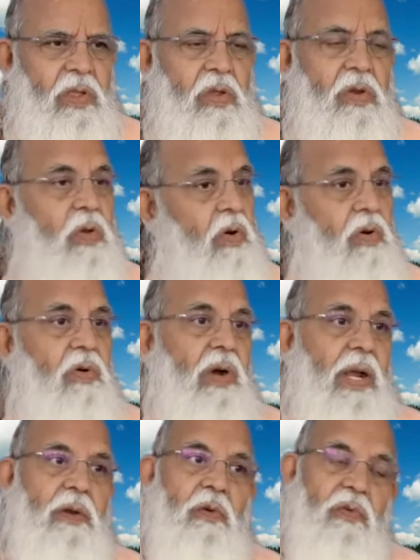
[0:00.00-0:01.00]
No,
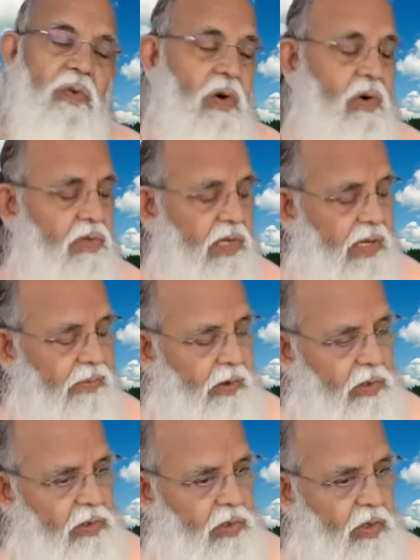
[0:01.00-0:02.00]
I don't want to sleep
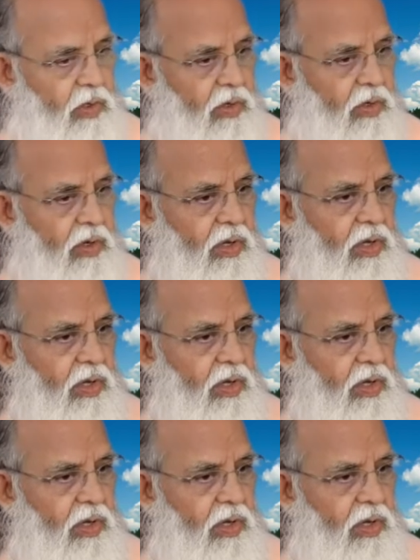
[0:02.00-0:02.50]
also.